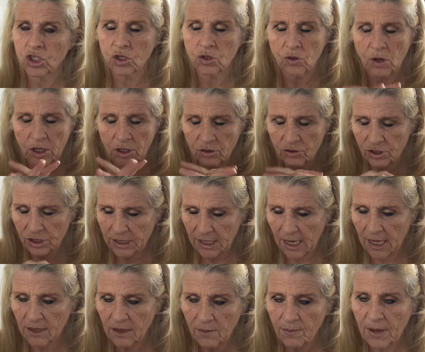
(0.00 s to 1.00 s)
till you
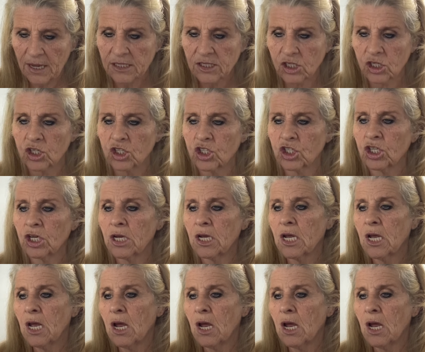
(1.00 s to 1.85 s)
understand the message.